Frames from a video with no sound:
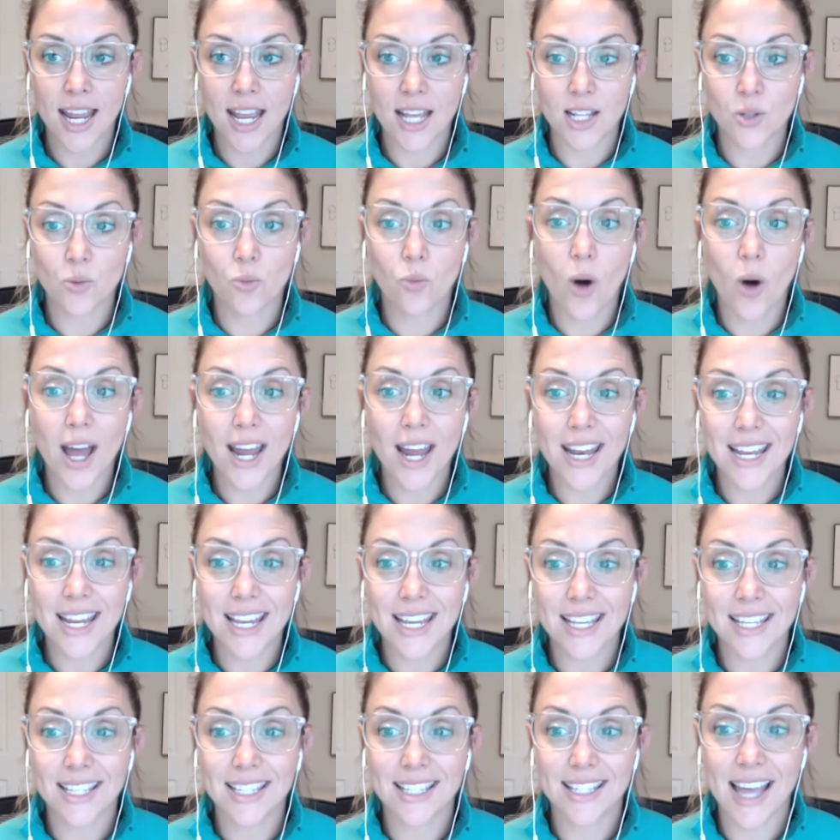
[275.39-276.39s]
it's what
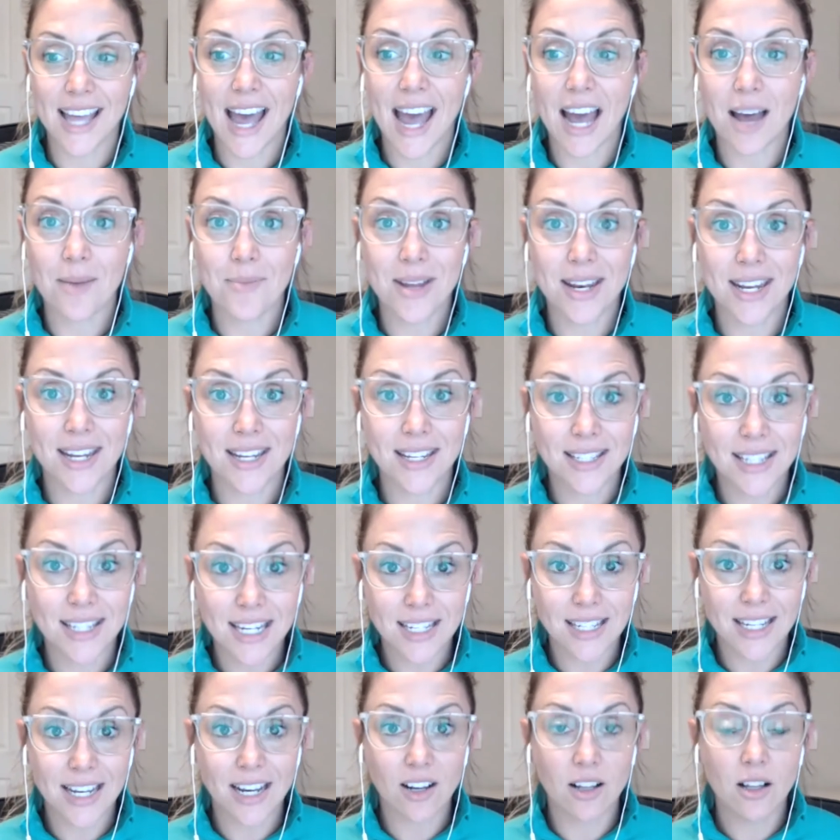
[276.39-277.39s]
is the habit in
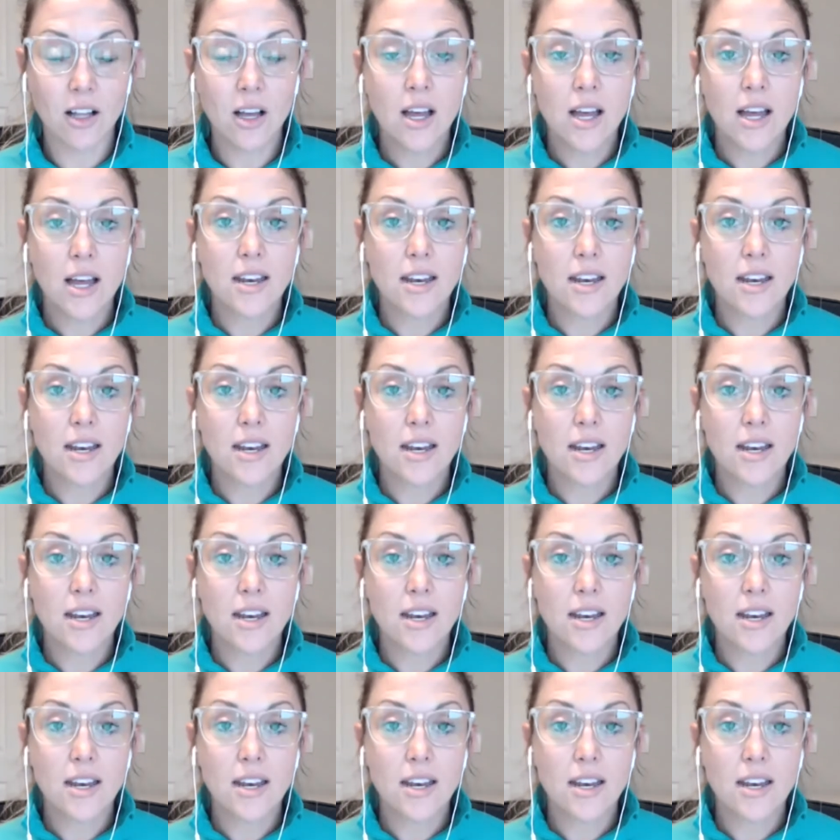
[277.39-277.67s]
detail?